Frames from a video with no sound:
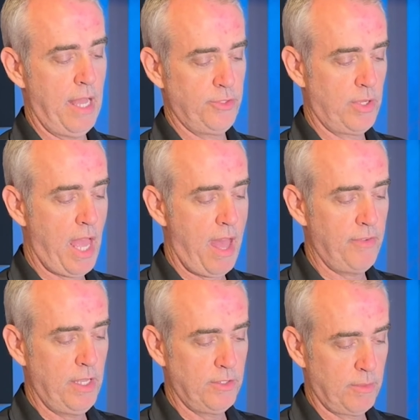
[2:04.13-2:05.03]
you
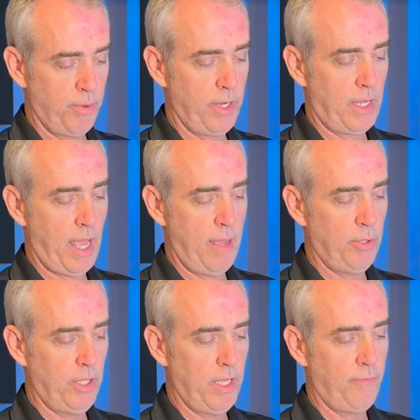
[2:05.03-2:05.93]
cavities to bring
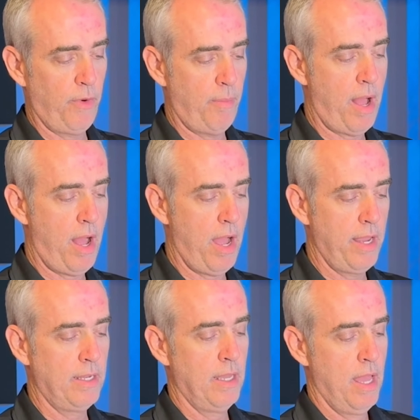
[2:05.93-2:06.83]
cable in from
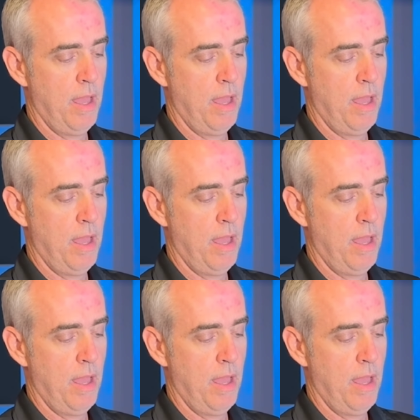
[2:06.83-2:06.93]
behind,